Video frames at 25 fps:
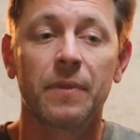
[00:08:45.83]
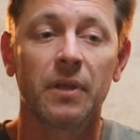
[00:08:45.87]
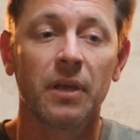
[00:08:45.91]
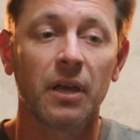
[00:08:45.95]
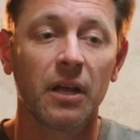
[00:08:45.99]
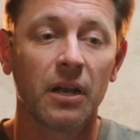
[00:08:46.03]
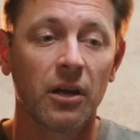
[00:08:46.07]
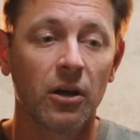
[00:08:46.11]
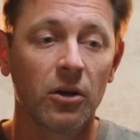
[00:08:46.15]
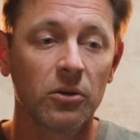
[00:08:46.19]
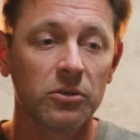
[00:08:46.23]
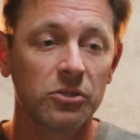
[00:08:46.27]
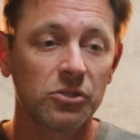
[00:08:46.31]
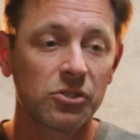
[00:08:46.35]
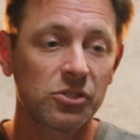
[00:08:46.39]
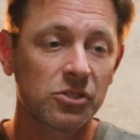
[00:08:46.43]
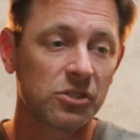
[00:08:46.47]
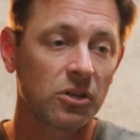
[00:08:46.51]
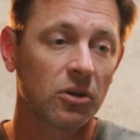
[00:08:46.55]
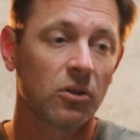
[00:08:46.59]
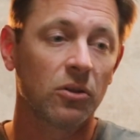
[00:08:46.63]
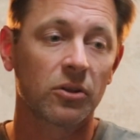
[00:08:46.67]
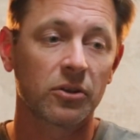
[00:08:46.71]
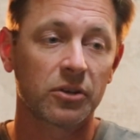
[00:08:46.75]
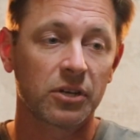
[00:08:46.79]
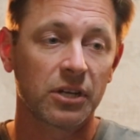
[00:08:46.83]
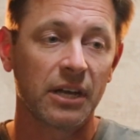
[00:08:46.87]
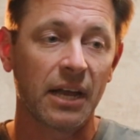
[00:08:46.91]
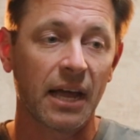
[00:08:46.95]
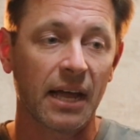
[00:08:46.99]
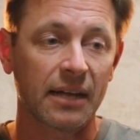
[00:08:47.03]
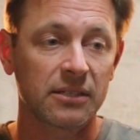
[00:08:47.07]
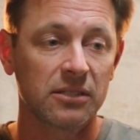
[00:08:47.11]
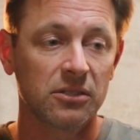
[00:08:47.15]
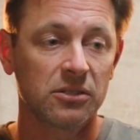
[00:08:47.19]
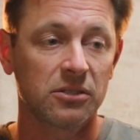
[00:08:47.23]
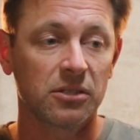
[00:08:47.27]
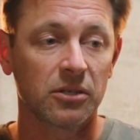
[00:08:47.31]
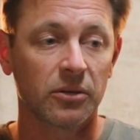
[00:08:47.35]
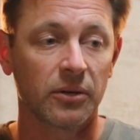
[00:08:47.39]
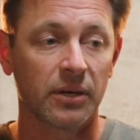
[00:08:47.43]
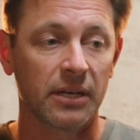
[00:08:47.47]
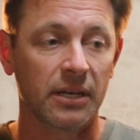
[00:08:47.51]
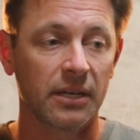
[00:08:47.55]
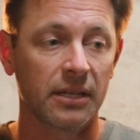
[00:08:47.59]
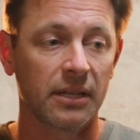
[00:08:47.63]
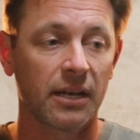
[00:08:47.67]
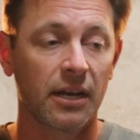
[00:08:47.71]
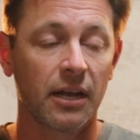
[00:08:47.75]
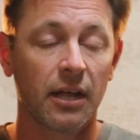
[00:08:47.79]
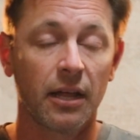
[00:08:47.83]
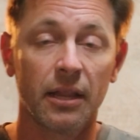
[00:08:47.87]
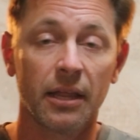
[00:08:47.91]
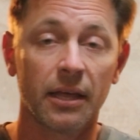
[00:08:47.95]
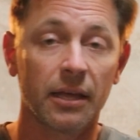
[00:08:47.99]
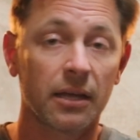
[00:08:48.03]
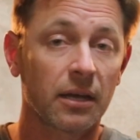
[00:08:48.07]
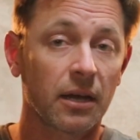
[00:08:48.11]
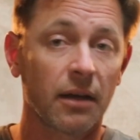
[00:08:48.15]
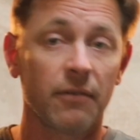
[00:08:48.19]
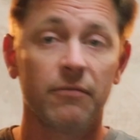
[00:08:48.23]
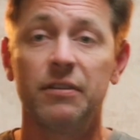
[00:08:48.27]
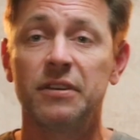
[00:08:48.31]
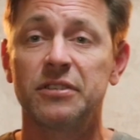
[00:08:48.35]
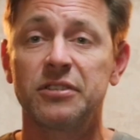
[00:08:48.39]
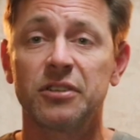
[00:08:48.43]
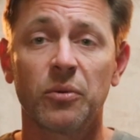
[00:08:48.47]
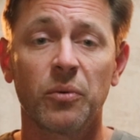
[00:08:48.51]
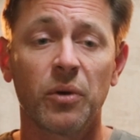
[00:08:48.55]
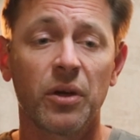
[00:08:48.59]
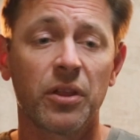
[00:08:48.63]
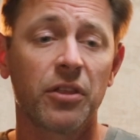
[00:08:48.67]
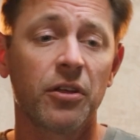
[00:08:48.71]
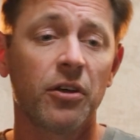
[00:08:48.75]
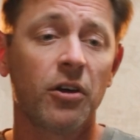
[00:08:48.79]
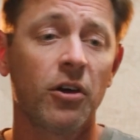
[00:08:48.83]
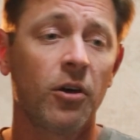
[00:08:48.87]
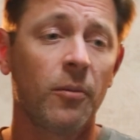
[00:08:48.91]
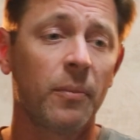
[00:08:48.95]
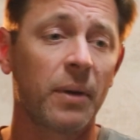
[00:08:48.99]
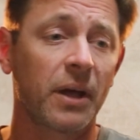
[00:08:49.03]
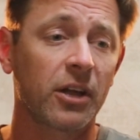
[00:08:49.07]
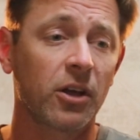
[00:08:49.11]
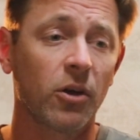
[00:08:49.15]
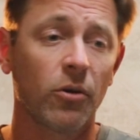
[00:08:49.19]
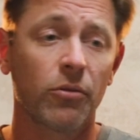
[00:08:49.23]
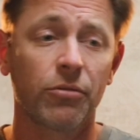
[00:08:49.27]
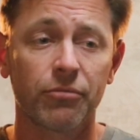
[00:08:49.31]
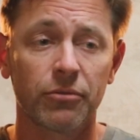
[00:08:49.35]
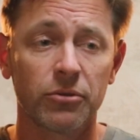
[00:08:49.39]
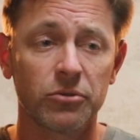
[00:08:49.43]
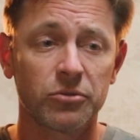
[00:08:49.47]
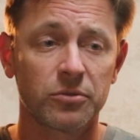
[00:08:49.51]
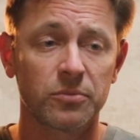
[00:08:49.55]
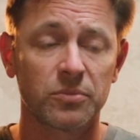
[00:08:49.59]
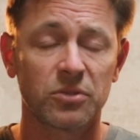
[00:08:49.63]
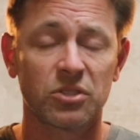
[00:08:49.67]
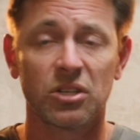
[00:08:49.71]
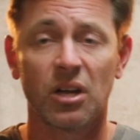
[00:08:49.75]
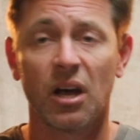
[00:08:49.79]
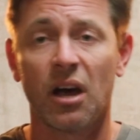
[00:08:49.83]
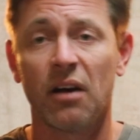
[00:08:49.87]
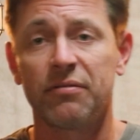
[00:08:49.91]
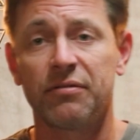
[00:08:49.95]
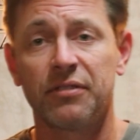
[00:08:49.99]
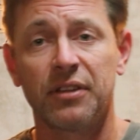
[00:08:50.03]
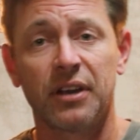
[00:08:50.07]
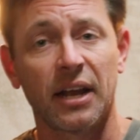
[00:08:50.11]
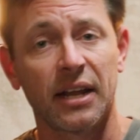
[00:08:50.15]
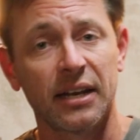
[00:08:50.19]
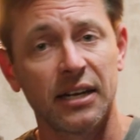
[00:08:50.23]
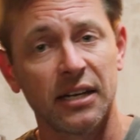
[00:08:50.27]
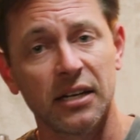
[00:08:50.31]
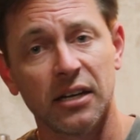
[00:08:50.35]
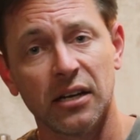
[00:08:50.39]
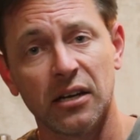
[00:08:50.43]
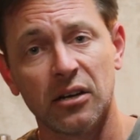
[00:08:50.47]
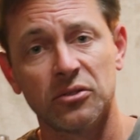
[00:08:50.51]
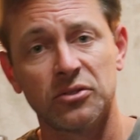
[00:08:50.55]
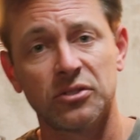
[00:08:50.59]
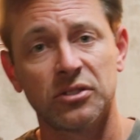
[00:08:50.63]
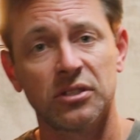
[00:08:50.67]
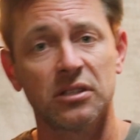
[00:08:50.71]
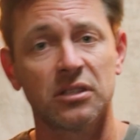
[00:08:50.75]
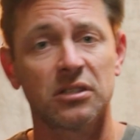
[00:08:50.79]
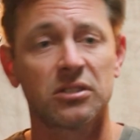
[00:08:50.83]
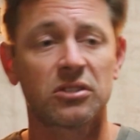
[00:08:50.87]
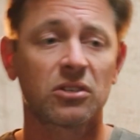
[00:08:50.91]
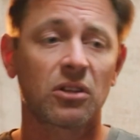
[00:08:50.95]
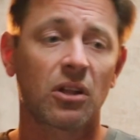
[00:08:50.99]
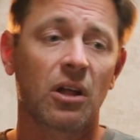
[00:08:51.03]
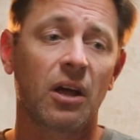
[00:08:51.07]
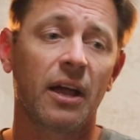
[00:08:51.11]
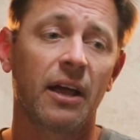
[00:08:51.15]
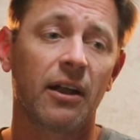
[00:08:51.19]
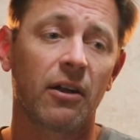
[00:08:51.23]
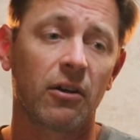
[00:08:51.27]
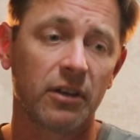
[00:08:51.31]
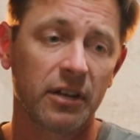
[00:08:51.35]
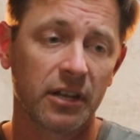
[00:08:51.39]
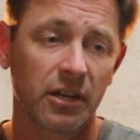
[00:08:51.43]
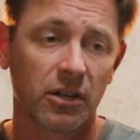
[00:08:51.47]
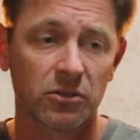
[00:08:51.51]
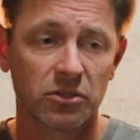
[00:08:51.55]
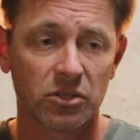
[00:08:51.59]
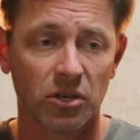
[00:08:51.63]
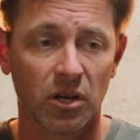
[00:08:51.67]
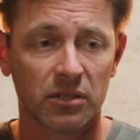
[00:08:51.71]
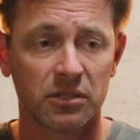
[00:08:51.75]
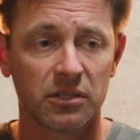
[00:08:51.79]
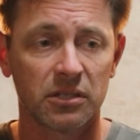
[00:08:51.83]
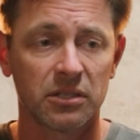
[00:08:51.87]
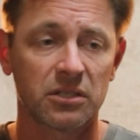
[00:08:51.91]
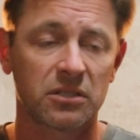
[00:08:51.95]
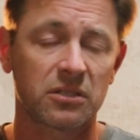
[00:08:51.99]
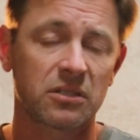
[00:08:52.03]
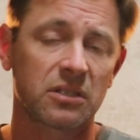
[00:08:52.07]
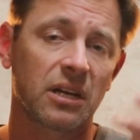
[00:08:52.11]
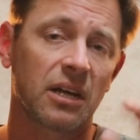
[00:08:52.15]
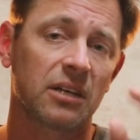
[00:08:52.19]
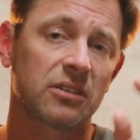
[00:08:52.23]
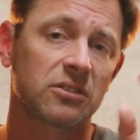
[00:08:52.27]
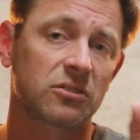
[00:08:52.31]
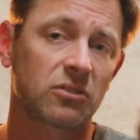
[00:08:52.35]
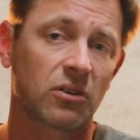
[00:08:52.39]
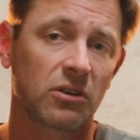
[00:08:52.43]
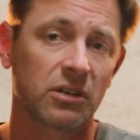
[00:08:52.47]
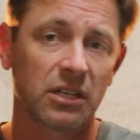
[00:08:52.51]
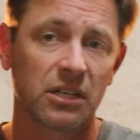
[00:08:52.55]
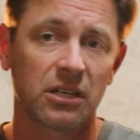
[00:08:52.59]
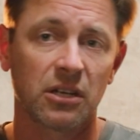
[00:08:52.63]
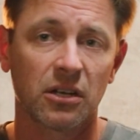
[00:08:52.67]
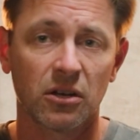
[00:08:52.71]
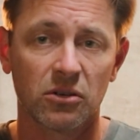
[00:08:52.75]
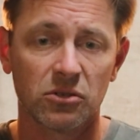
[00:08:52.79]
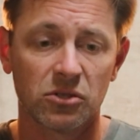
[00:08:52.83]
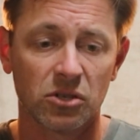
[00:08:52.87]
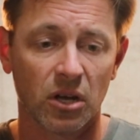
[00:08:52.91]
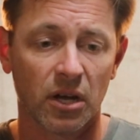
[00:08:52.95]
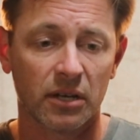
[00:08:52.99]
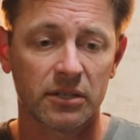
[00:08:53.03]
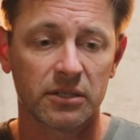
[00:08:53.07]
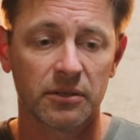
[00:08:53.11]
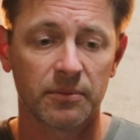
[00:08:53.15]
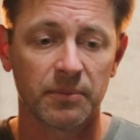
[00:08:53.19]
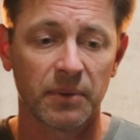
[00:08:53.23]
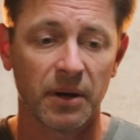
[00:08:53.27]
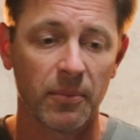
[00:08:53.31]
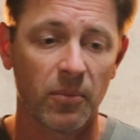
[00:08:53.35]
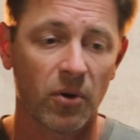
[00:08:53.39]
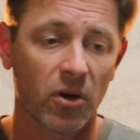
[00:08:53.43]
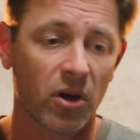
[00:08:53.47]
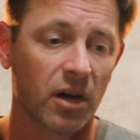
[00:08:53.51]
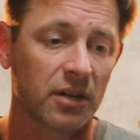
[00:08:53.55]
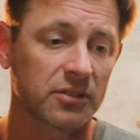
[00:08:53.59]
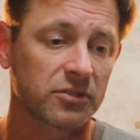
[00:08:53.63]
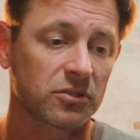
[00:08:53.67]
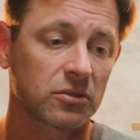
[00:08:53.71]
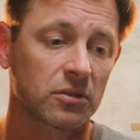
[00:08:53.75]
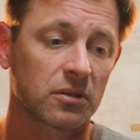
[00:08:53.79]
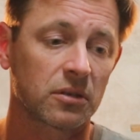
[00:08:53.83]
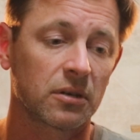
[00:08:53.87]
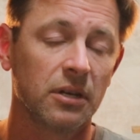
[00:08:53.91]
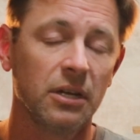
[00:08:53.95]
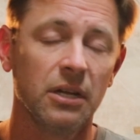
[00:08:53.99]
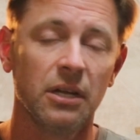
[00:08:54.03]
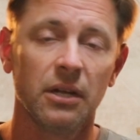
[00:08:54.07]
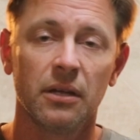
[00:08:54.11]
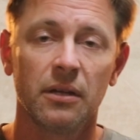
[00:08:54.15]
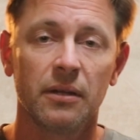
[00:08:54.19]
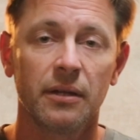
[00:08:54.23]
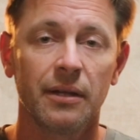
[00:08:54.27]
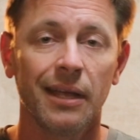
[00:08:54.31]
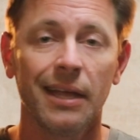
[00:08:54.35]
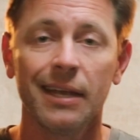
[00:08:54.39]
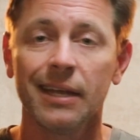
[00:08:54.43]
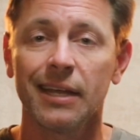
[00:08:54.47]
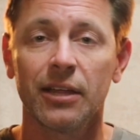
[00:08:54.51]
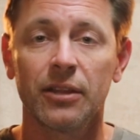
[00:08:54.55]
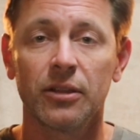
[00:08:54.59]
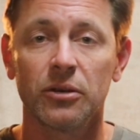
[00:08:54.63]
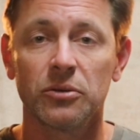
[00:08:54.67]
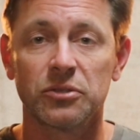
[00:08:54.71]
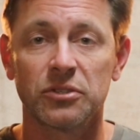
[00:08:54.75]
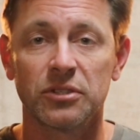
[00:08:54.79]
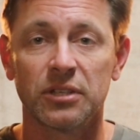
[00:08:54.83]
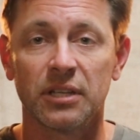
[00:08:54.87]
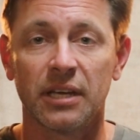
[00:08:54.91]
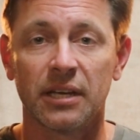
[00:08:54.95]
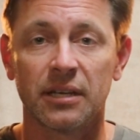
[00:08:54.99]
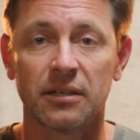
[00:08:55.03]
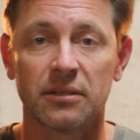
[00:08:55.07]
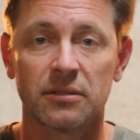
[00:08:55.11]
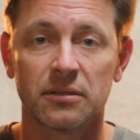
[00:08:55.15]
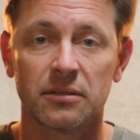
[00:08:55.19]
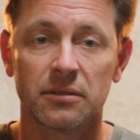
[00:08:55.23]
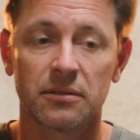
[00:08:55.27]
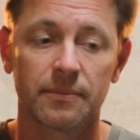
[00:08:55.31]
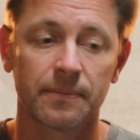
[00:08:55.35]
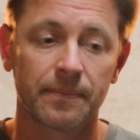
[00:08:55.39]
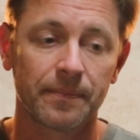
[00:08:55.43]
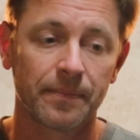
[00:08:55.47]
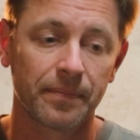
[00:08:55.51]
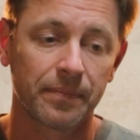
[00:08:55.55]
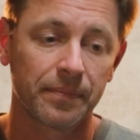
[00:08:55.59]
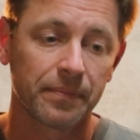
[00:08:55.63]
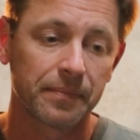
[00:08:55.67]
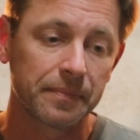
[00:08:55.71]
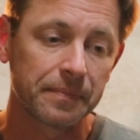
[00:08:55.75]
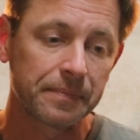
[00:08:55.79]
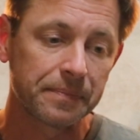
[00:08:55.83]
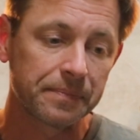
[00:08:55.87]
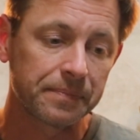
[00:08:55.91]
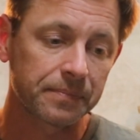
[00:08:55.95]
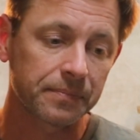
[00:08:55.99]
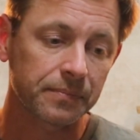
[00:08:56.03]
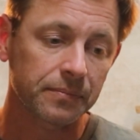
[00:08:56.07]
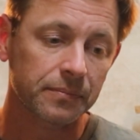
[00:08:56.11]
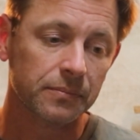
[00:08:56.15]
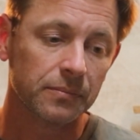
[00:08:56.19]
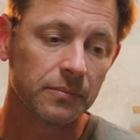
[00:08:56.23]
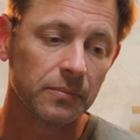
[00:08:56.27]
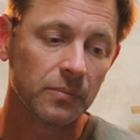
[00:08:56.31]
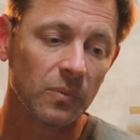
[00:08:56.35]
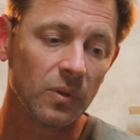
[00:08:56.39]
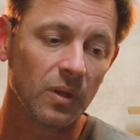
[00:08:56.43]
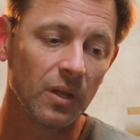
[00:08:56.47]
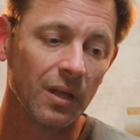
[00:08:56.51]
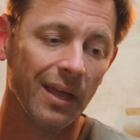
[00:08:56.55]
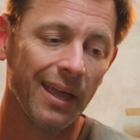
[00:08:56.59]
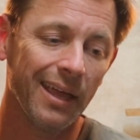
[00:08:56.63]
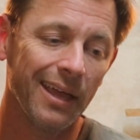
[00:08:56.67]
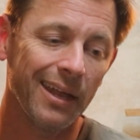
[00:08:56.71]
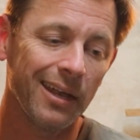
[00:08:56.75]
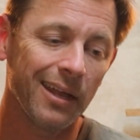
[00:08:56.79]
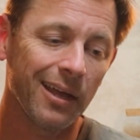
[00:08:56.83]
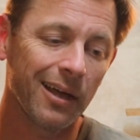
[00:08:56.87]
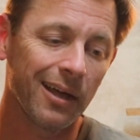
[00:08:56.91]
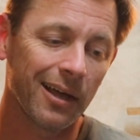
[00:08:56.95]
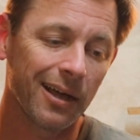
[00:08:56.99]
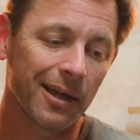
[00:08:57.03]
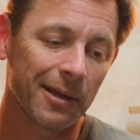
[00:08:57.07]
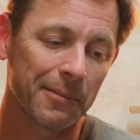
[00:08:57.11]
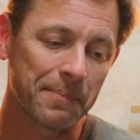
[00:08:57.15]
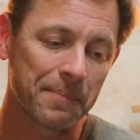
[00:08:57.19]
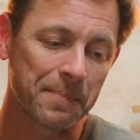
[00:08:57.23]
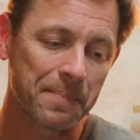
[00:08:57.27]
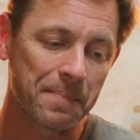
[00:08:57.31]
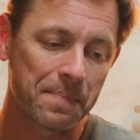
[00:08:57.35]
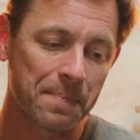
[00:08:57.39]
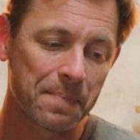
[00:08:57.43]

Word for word: You know, you still are connected to it. And then I like, I visit with them, I go through some stuff, then I need to go see this client, or I need to go talk to this guest, or I need to go talk to my boss, or any of those things. And uh,